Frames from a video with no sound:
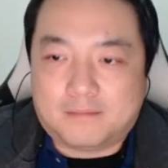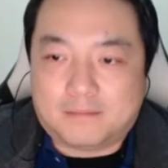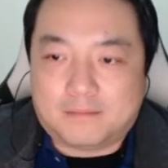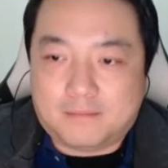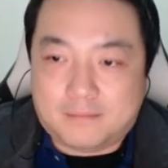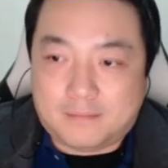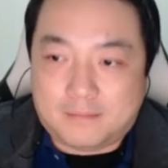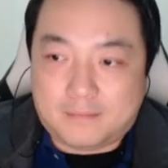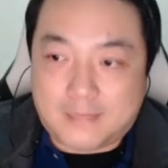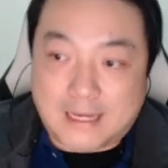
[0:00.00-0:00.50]

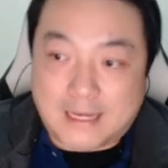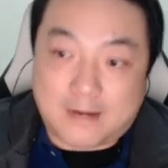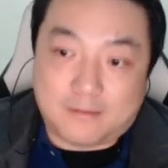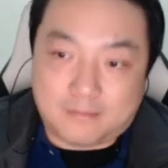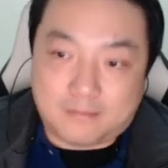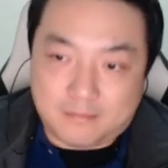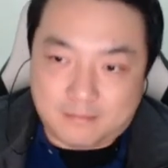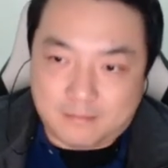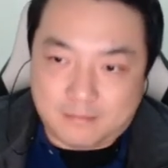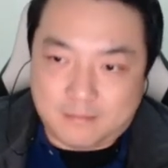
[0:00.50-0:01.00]
Now,
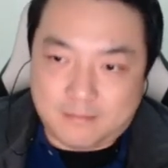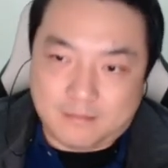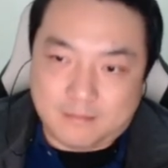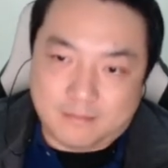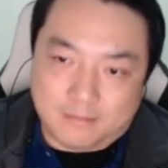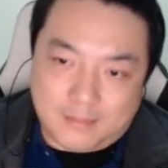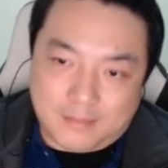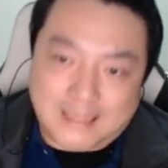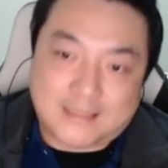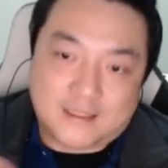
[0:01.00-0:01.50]

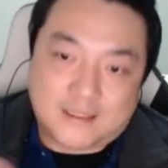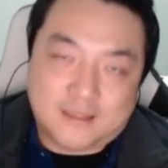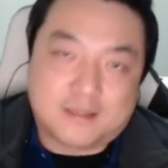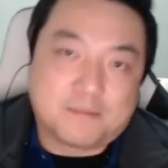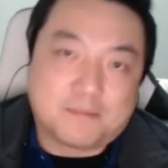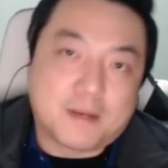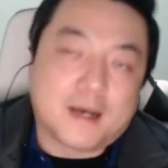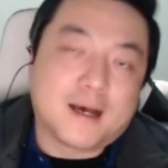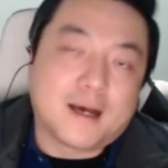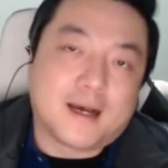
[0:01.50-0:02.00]
that's in the
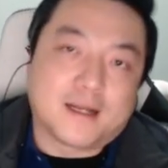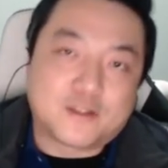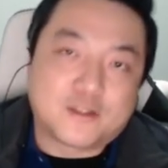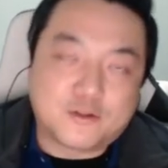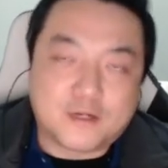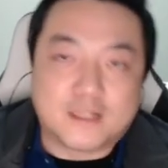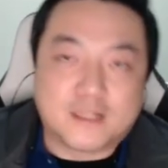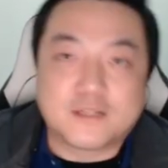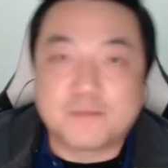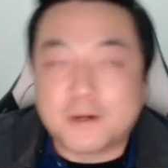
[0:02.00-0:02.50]
past.
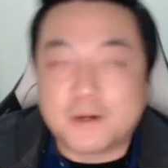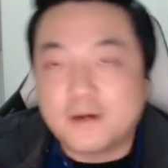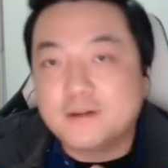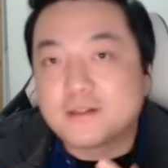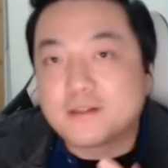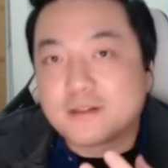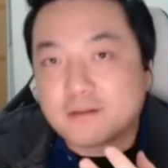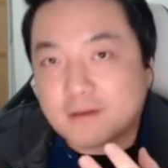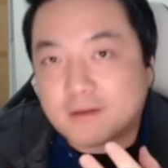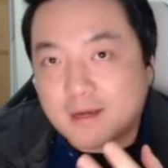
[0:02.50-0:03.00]
Transposed
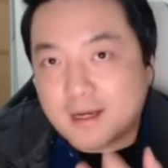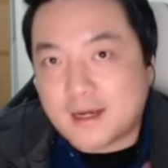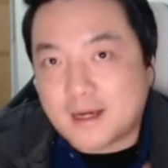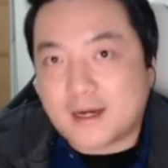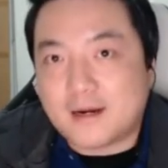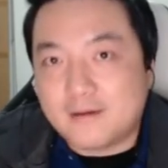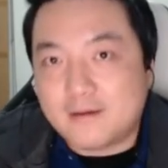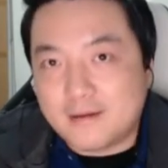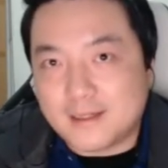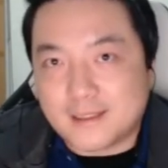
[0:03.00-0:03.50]
to
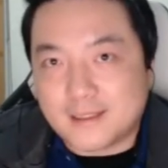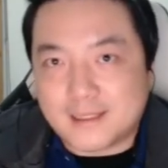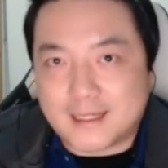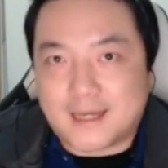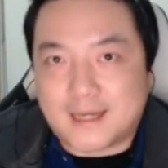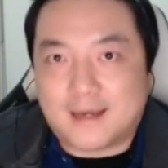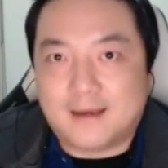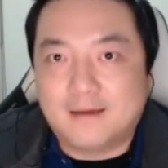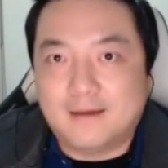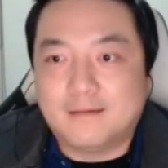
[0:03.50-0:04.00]
current
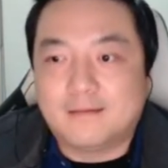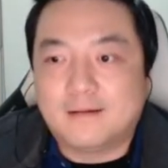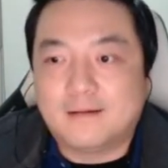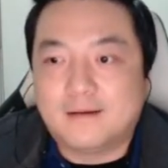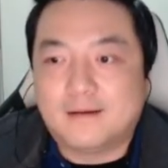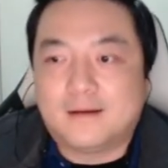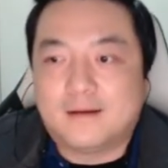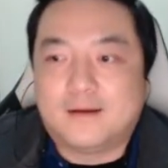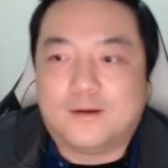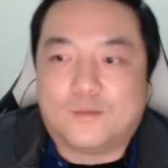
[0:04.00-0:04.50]
day,
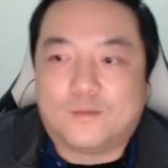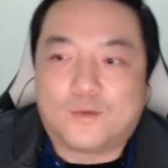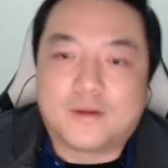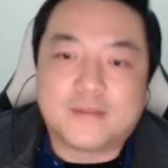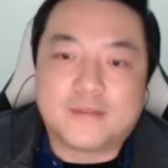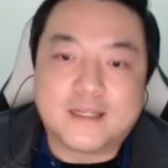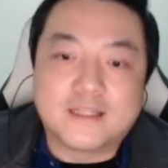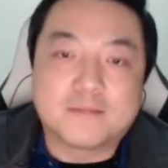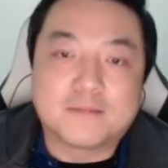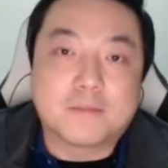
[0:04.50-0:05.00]
what
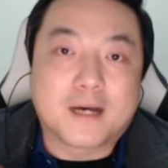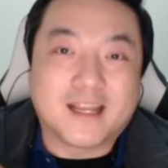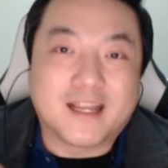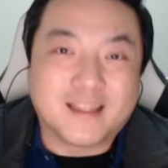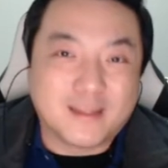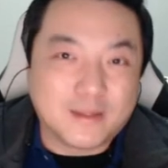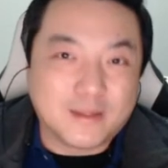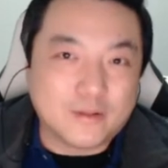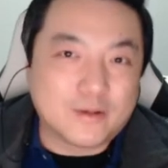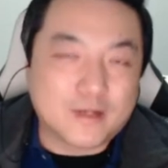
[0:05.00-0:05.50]
these might
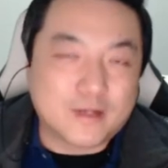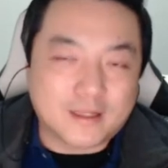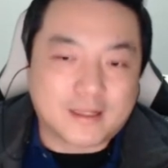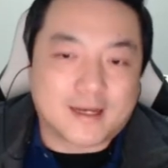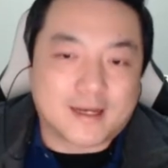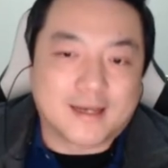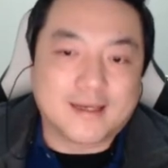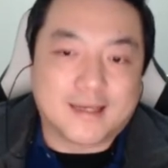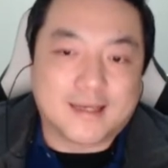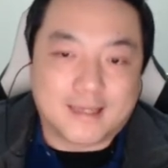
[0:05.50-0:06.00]
look
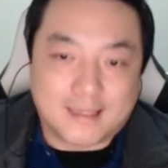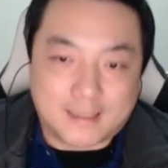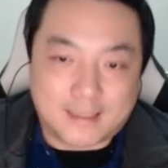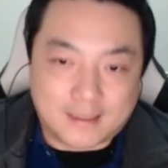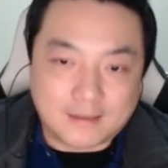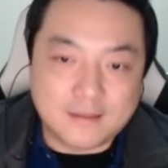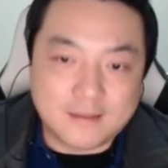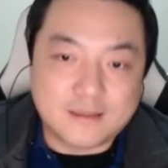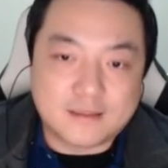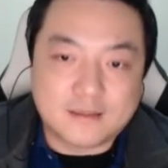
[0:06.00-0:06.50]
like
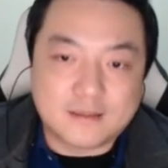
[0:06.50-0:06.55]
is